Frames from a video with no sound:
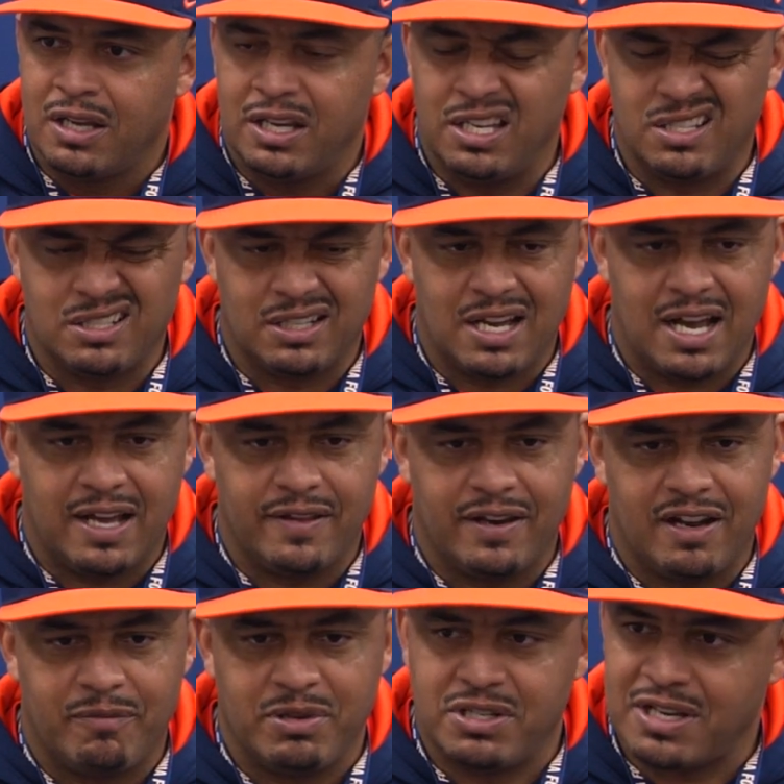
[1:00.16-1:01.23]
He's a guy that
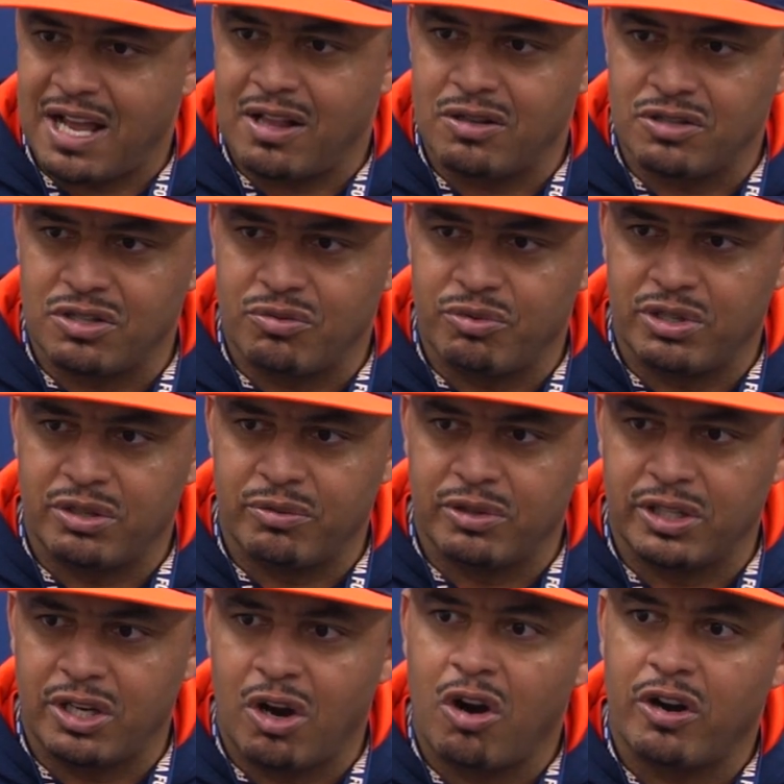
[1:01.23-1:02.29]
I've been challenging really,
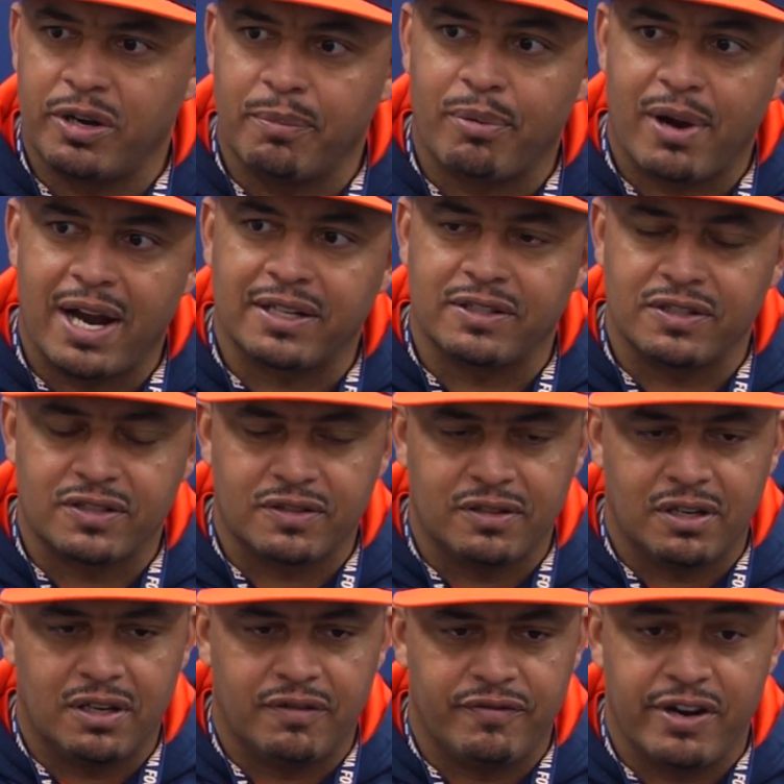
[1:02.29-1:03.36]
really hard in practice.
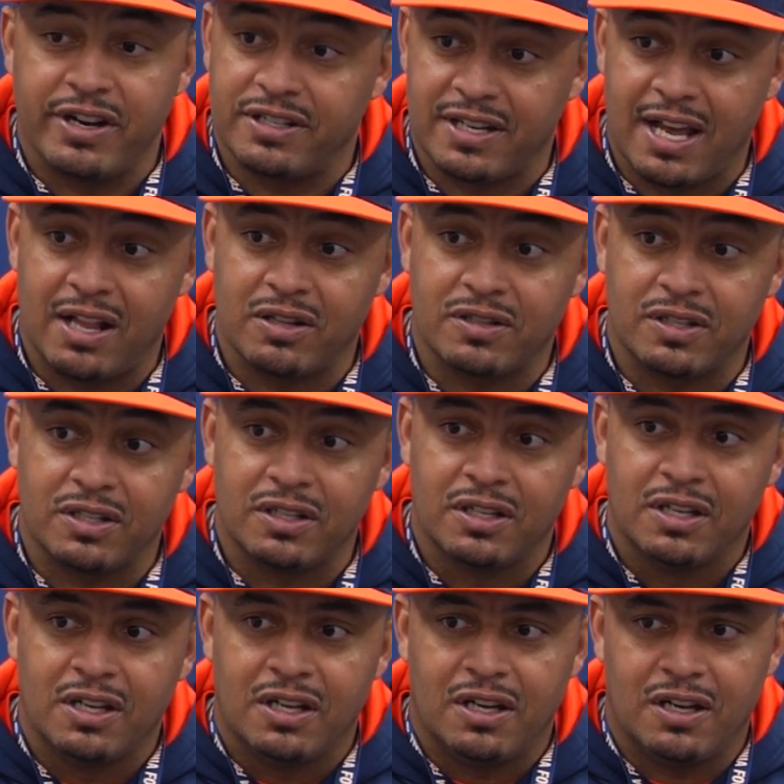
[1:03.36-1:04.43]
Very talented.
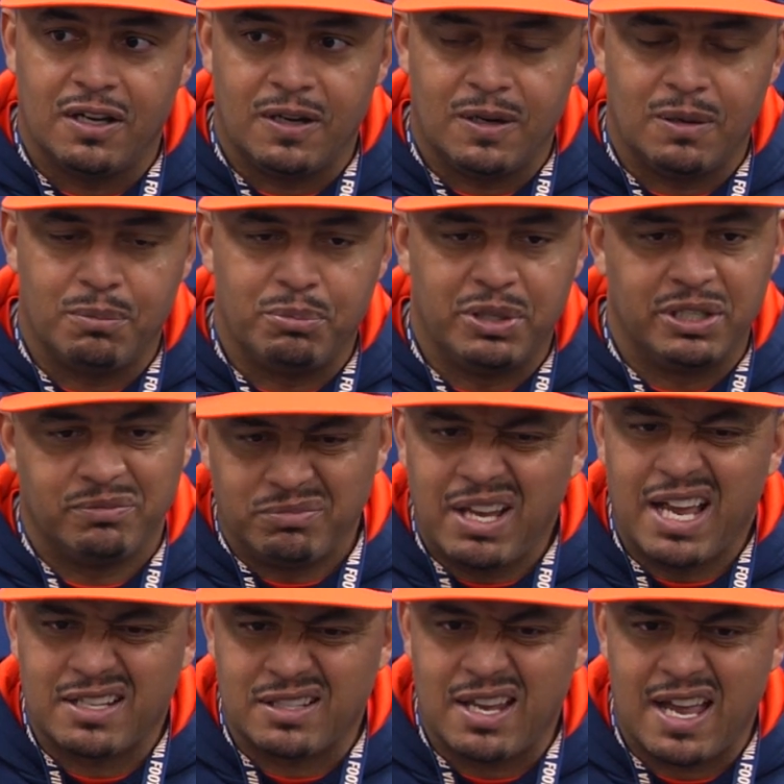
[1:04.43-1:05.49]
But
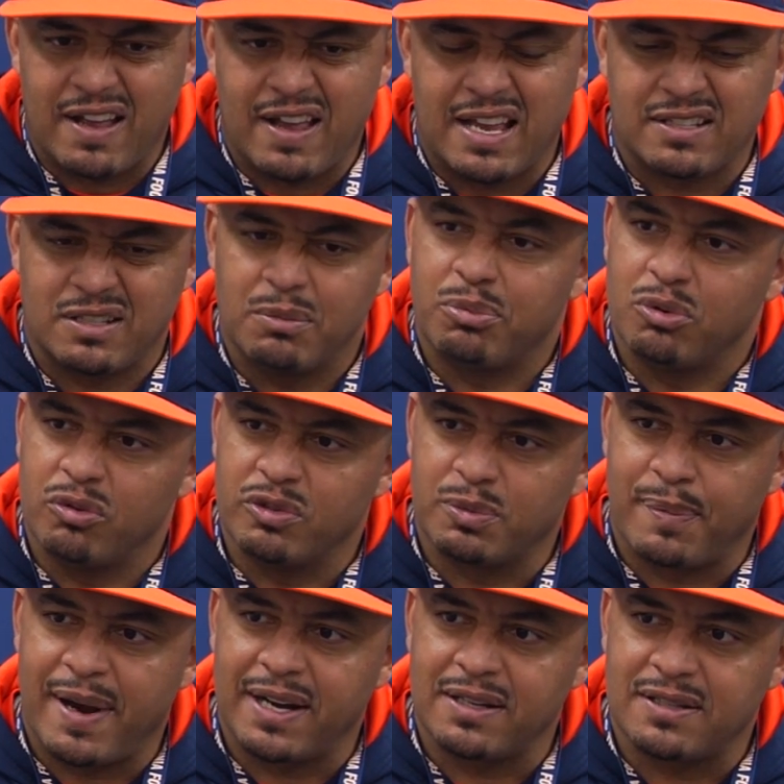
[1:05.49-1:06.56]
has to improve his
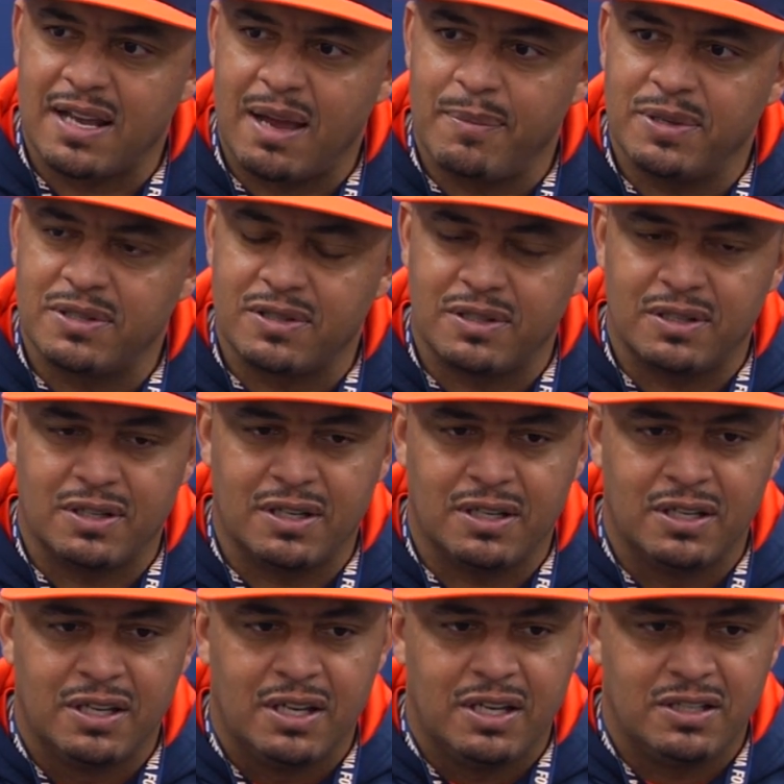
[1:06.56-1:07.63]
practice habits and
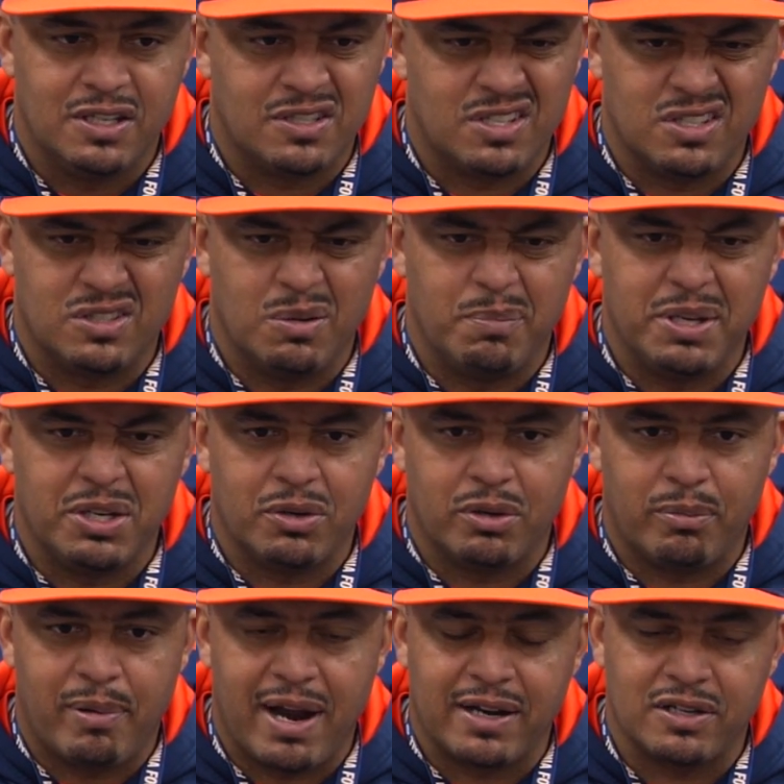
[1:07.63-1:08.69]
just his demeanor
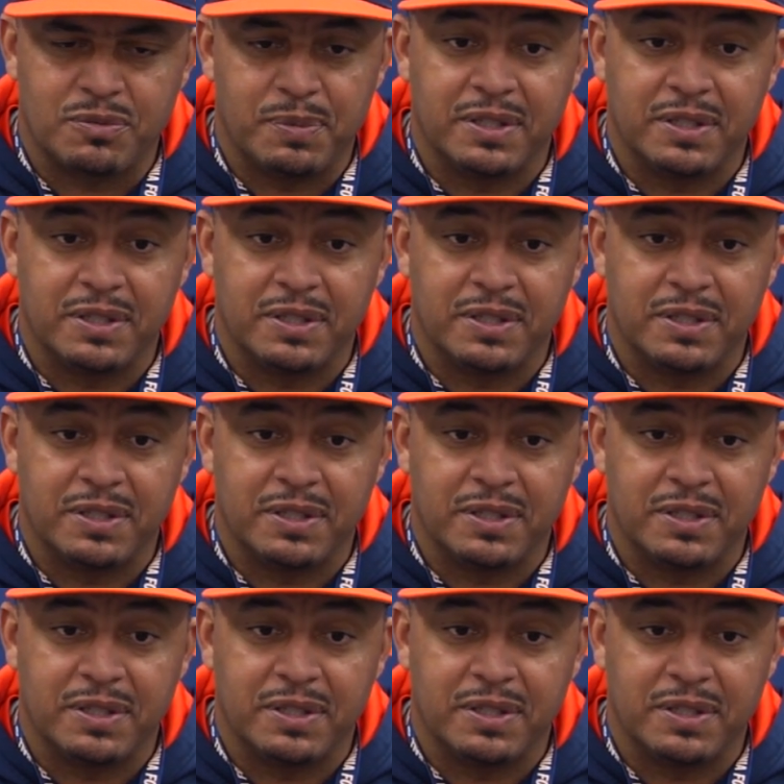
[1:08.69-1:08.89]
in practice.